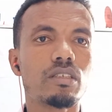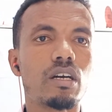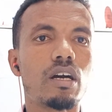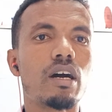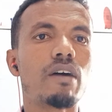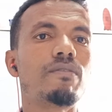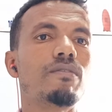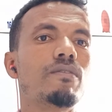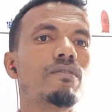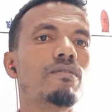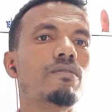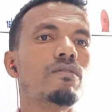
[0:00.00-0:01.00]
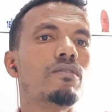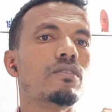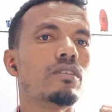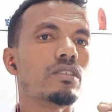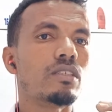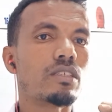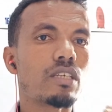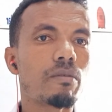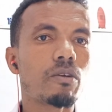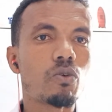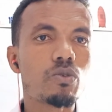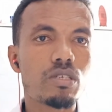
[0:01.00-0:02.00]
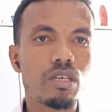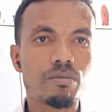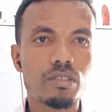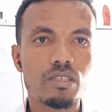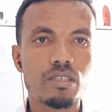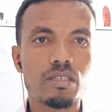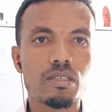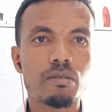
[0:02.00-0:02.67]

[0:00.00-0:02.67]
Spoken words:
are the same concepts,